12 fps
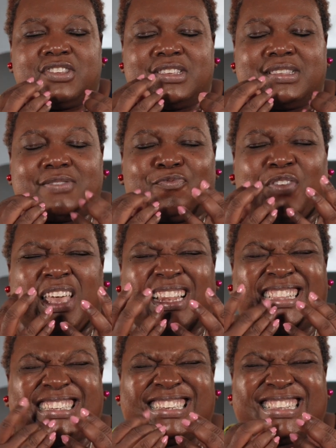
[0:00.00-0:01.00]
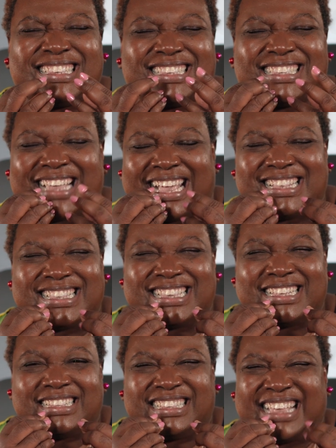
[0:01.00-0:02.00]
Just taste
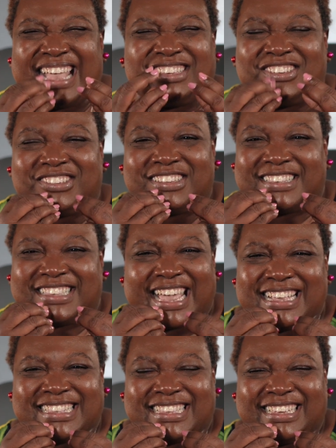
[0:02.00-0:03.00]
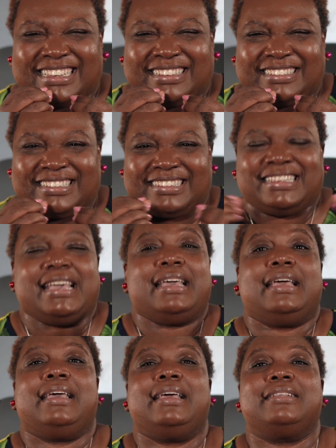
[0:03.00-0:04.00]
it. Can't you just taste it?
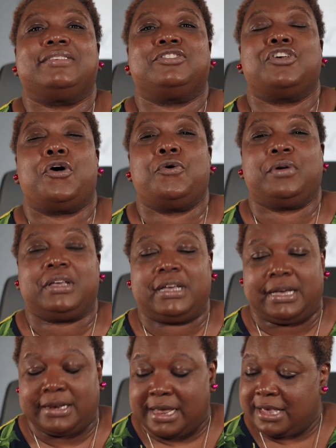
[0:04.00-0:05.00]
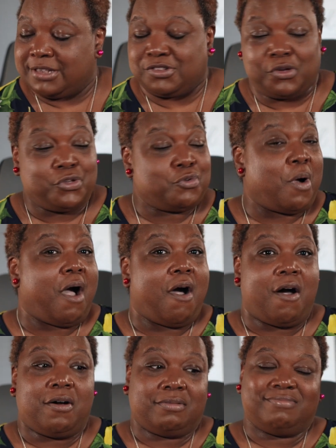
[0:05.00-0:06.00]
It's so good. So you
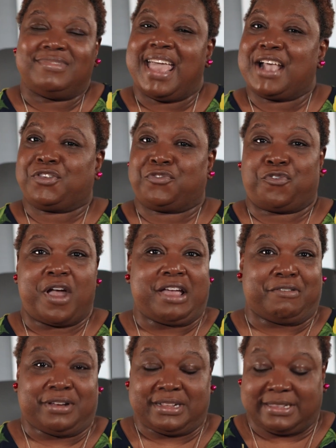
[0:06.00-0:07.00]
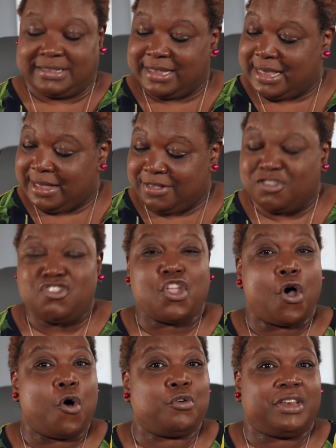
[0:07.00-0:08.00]
all, next fragrance.
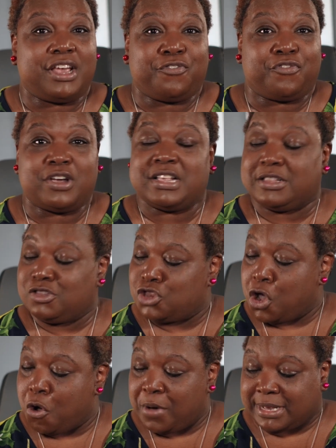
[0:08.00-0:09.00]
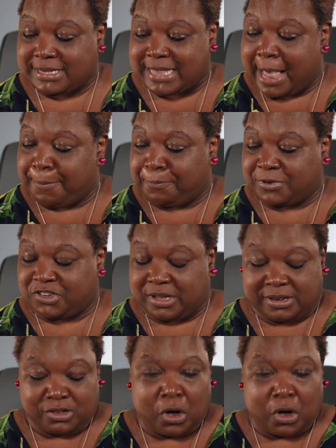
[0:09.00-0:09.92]
No different, no exception.